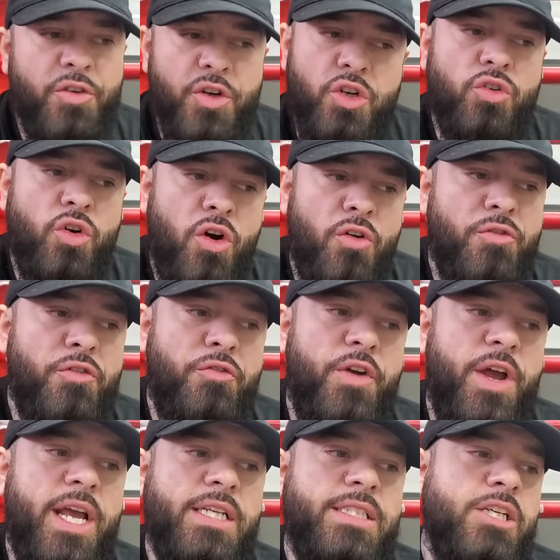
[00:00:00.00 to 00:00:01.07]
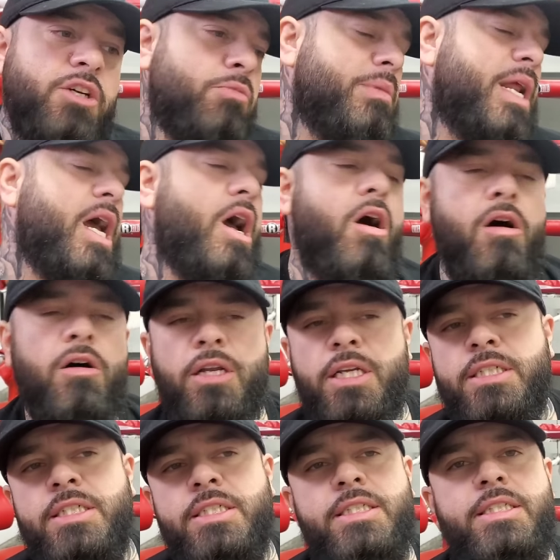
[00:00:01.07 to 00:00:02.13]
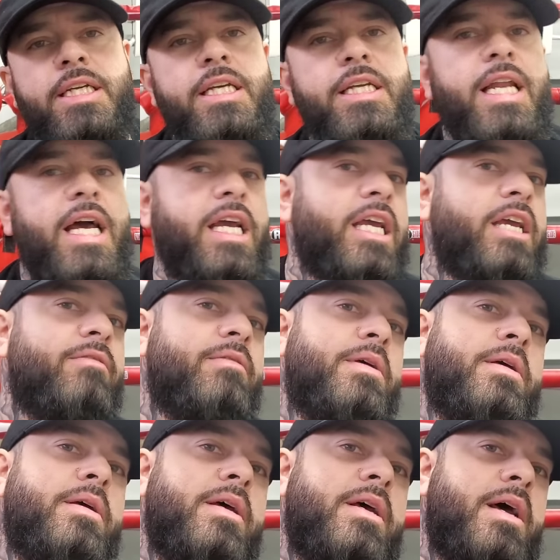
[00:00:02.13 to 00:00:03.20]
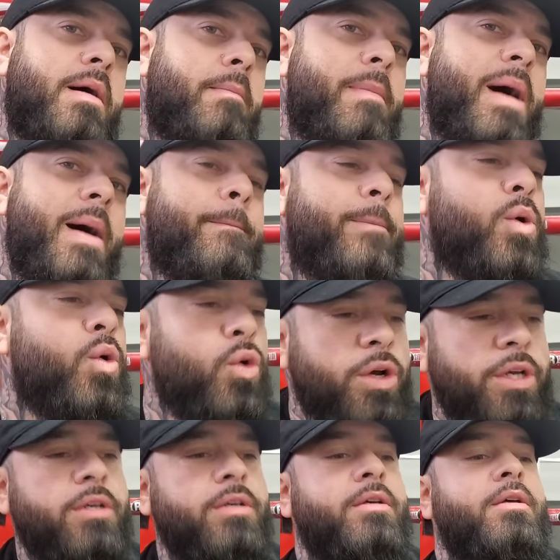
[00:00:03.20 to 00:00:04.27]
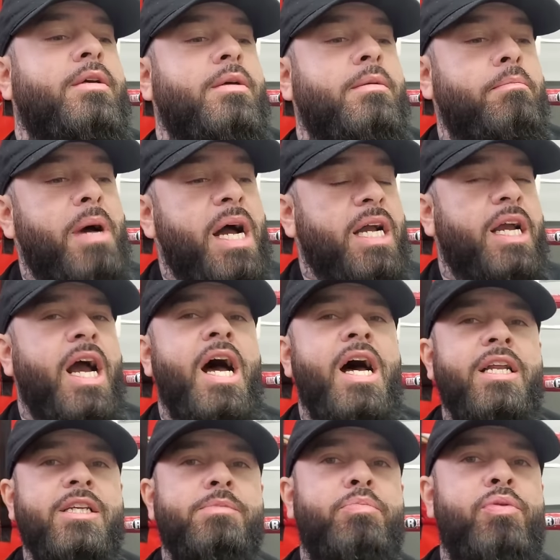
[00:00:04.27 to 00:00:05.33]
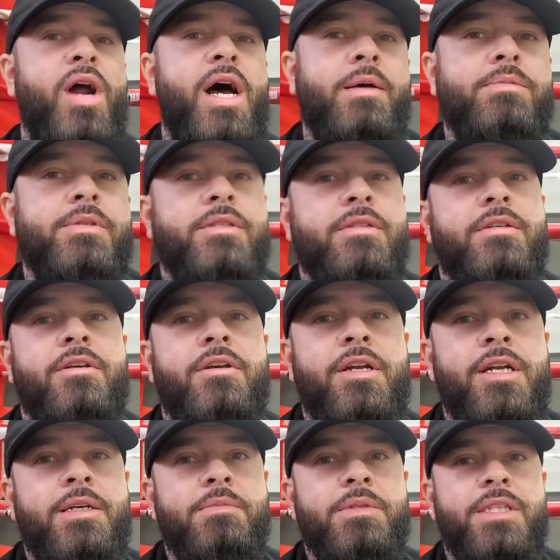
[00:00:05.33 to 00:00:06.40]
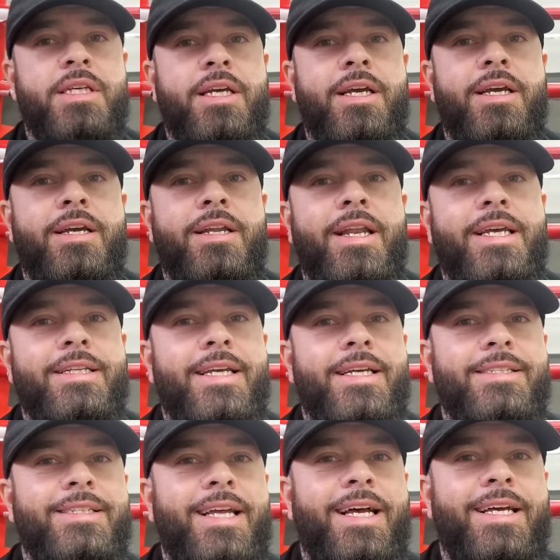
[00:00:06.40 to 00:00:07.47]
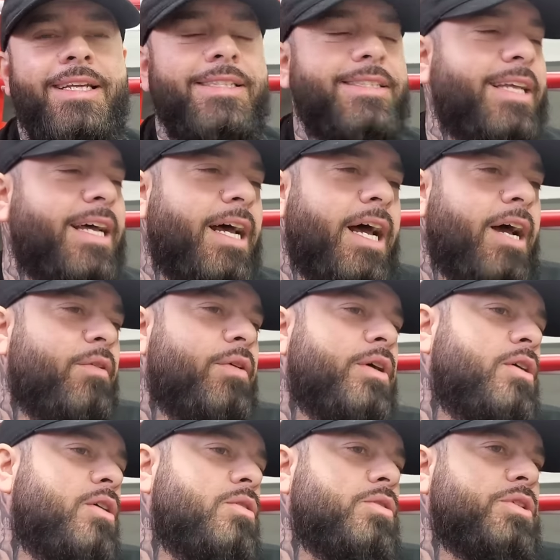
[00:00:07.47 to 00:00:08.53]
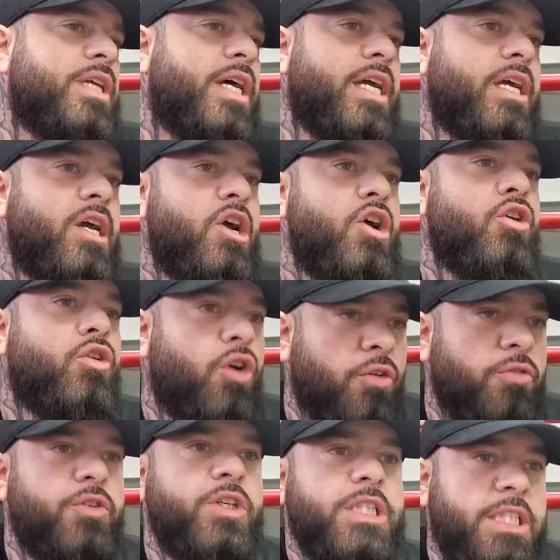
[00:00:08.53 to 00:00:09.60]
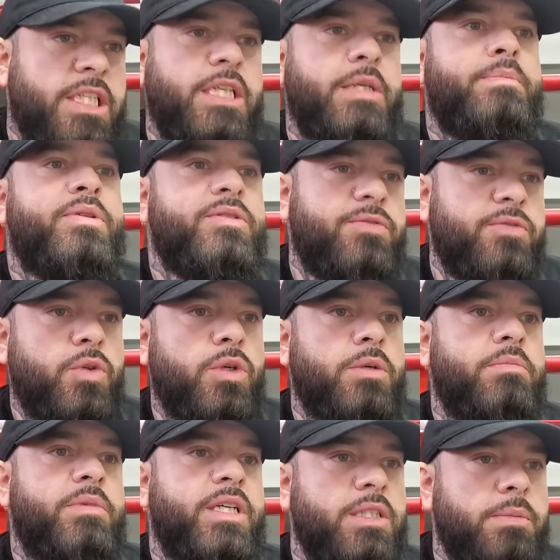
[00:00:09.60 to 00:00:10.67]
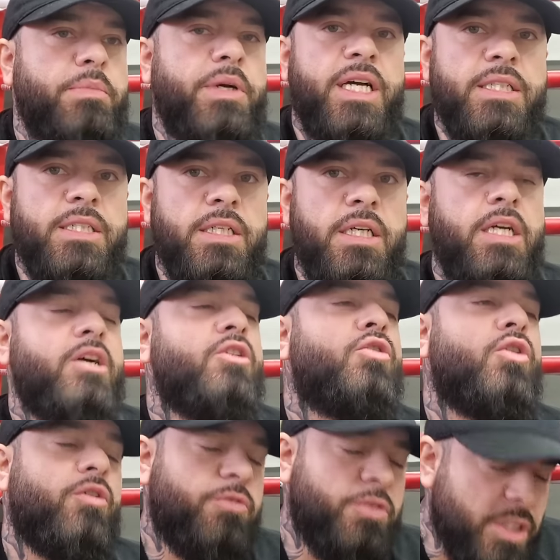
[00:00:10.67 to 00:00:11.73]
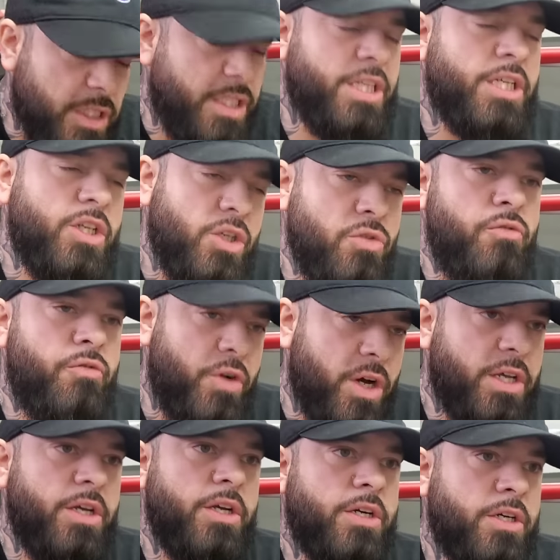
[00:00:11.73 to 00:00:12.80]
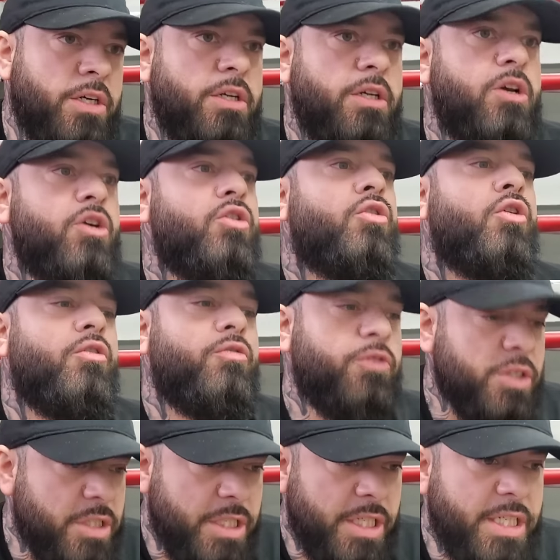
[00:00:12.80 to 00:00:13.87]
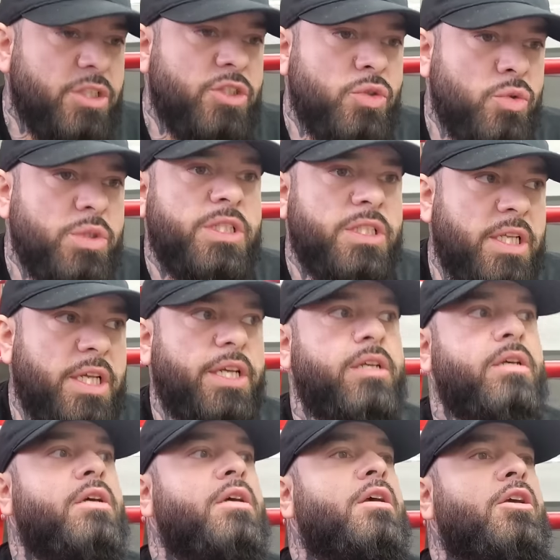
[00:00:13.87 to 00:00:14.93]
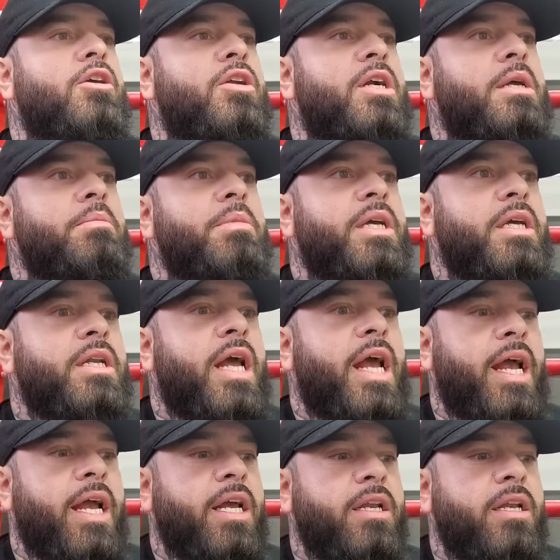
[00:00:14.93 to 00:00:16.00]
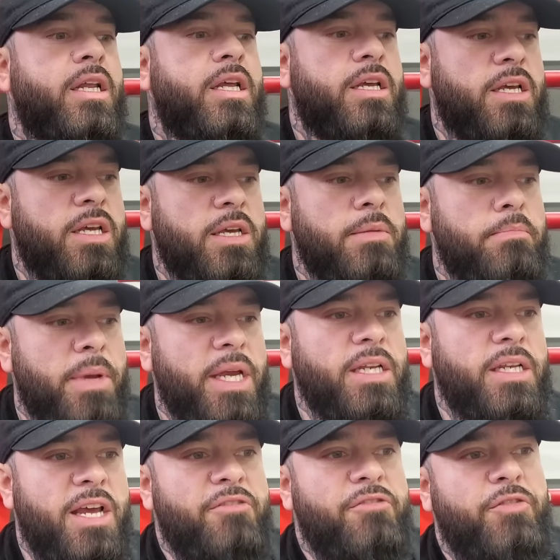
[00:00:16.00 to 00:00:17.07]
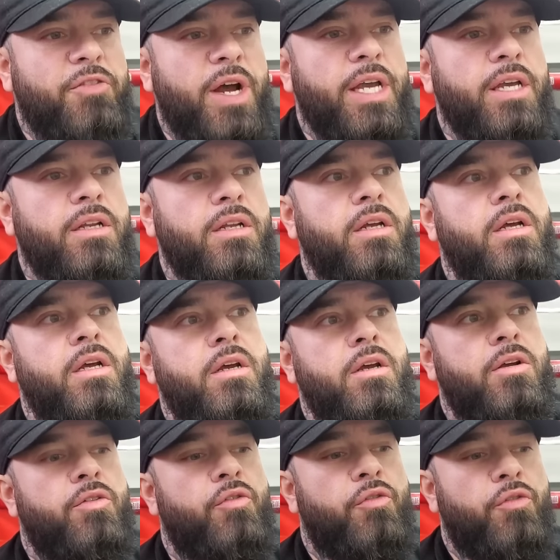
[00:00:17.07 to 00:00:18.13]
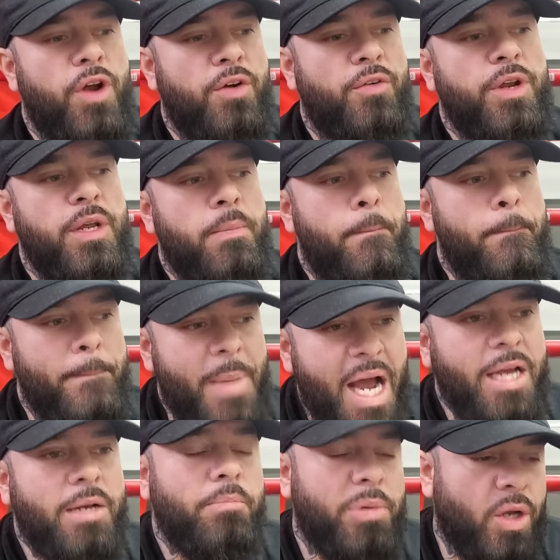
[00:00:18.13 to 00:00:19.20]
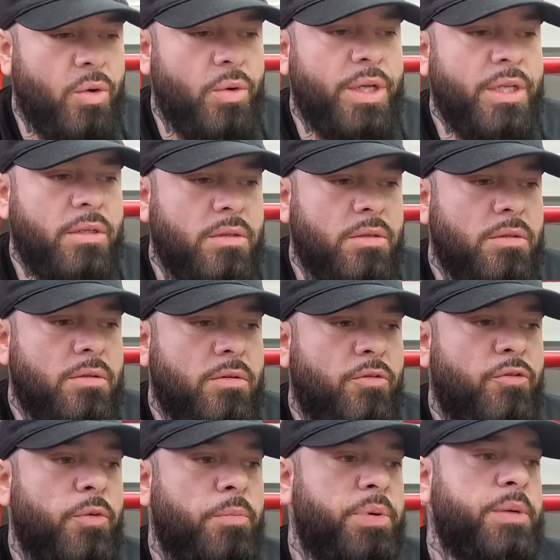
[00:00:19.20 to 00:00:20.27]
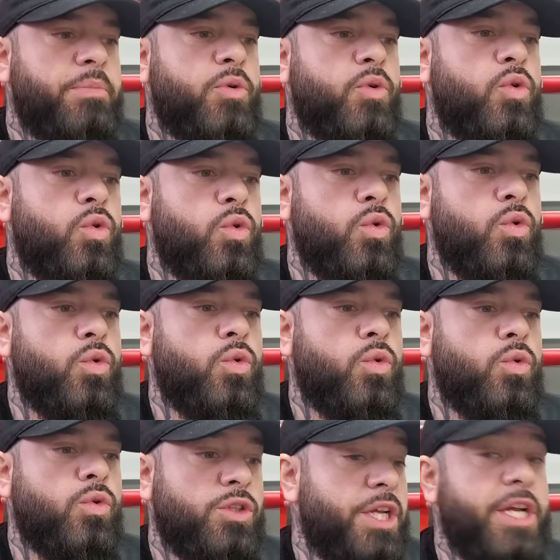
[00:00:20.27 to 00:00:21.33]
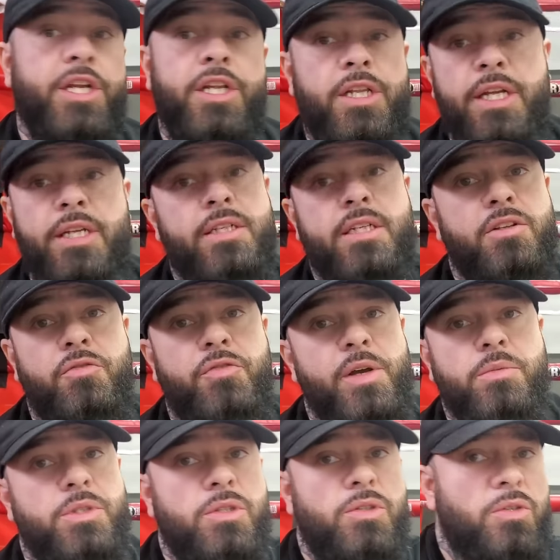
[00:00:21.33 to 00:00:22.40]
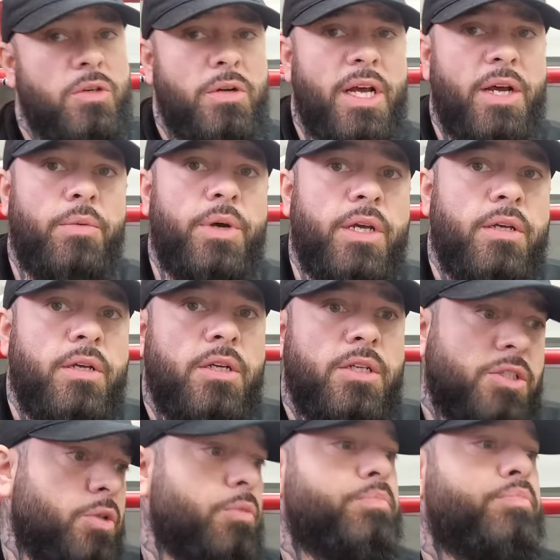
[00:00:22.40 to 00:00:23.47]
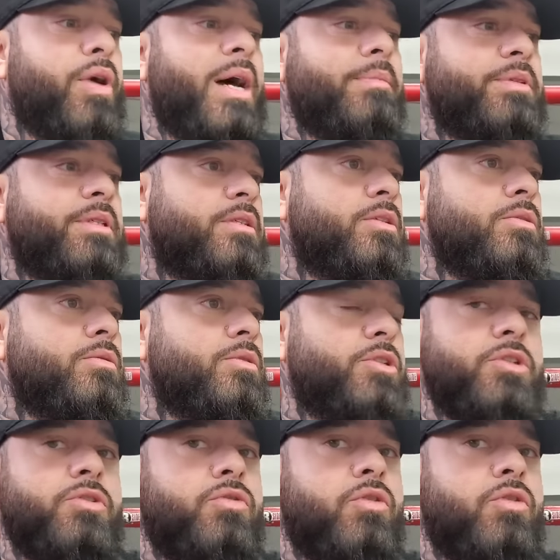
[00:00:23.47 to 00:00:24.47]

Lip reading: for the Crawford fans, they're gonna be like, oh, he not giving my boy, my God, his props. You know what I'm saying? Like, that's not how it goes. Like, Crawford did perform his best. Crawford did look fucking good. Crawford did do his thing. You know what I mean? And he made that fight very mind-blowing for people who didn't think that the fight was going to go that way. So props to